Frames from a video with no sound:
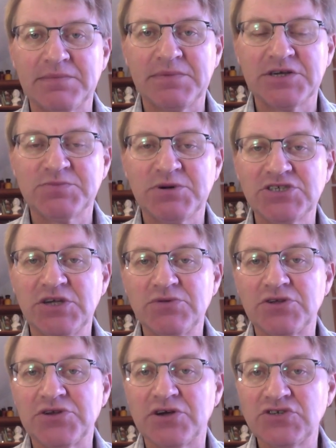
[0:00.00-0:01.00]
especially when
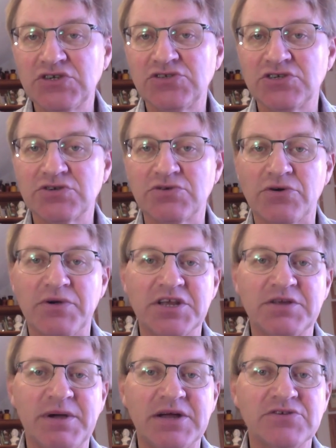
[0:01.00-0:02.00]
the dosages are
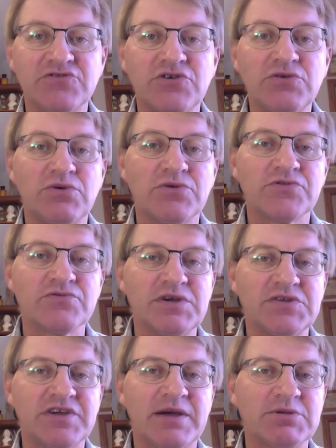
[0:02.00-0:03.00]
around about the 2 or 3
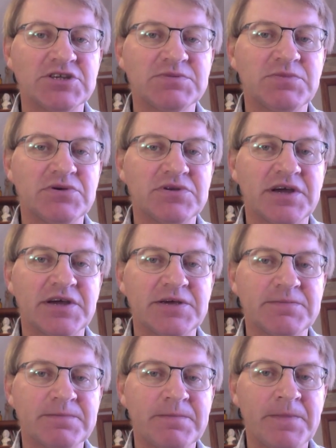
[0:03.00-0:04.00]
tablets per day,
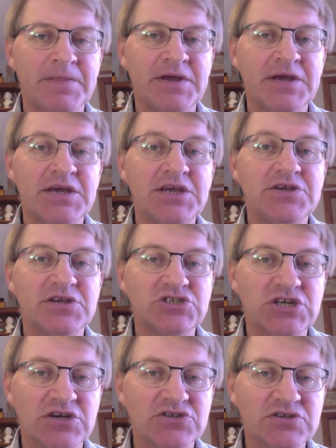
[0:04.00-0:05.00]
in
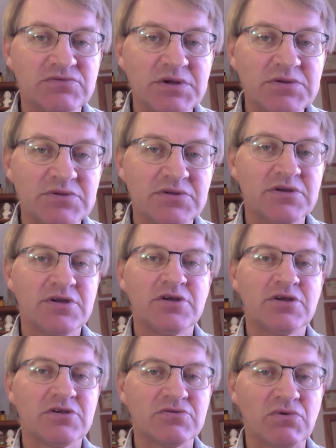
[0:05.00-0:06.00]
conjunction with
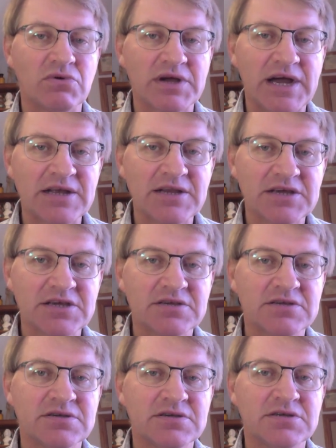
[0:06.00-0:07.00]
raw garlic,
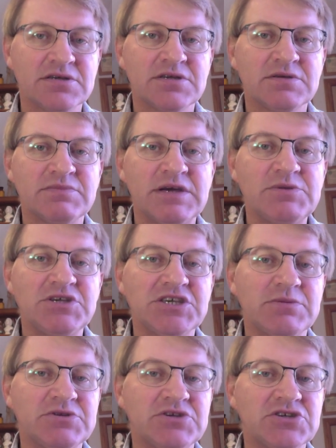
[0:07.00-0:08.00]
maybe
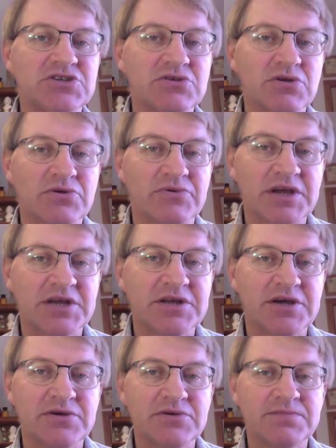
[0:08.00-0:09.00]
some additional
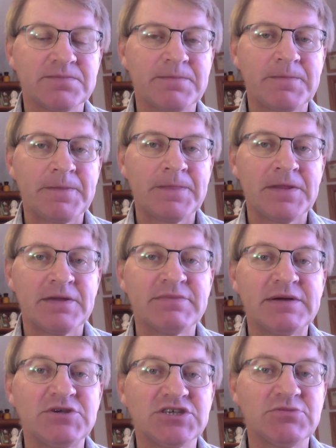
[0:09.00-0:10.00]
oregano,
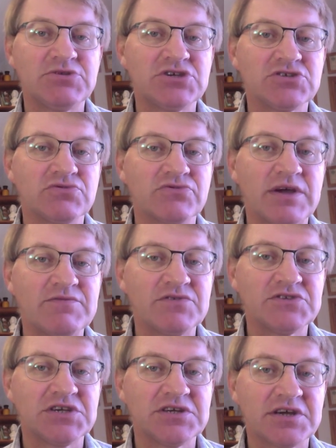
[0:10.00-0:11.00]
maybe some additional
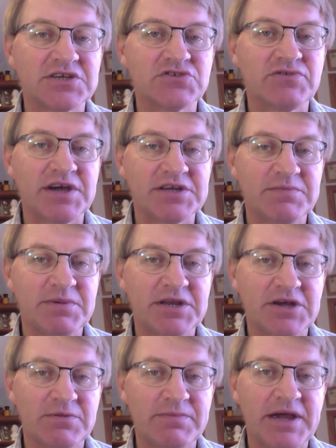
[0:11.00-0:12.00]
grapefruit seed extract,
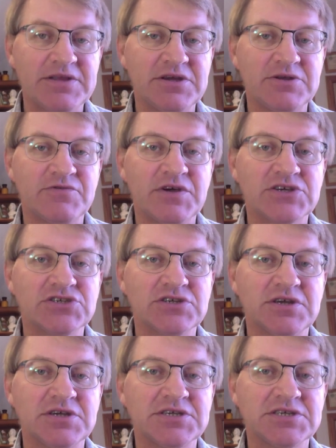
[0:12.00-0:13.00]
depending on how bad the
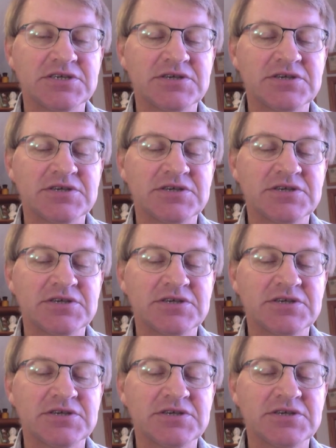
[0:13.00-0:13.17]
infection is.